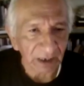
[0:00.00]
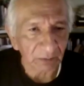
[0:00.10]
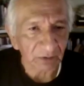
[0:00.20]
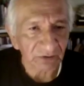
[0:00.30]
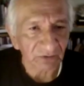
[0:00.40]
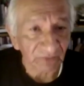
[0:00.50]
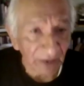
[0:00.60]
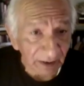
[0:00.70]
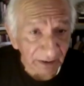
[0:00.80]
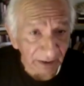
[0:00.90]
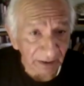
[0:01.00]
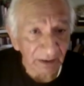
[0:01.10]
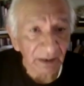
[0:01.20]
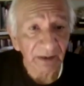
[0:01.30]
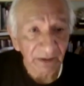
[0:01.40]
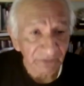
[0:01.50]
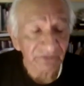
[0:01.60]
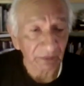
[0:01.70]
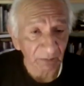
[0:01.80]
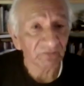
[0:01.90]
able to validate
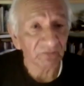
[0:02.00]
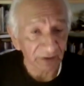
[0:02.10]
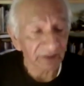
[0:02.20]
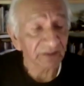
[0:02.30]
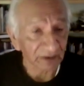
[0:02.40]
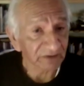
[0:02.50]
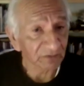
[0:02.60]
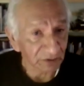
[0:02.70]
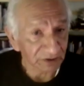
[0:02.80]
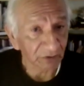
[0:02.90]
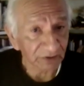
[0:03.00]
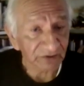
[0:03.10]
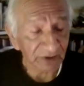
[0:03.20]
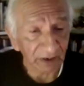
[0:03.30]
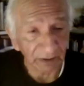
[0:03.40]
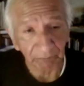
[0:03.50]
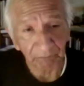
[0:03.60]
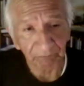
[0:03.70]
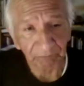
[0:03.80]
some of the things of what you were saying.